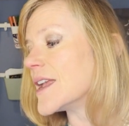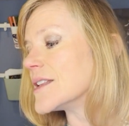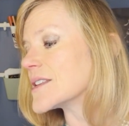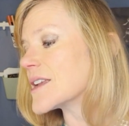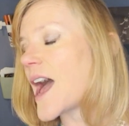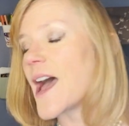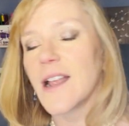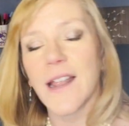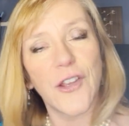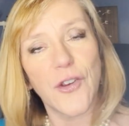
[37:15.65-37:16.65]
It's got,
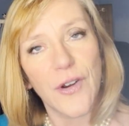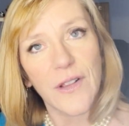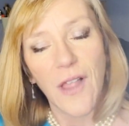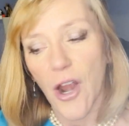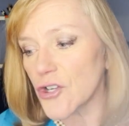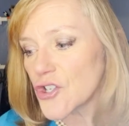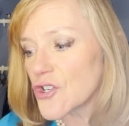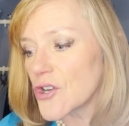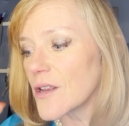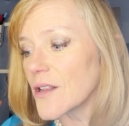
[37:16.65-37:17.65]
and then you go to
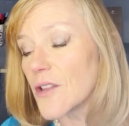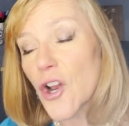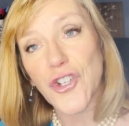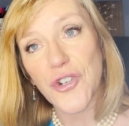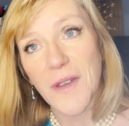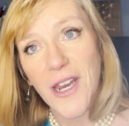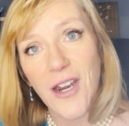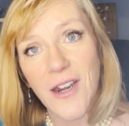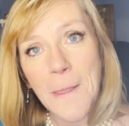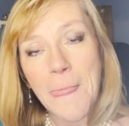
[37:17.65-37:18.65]

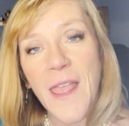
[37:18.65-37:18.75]
Larchmere,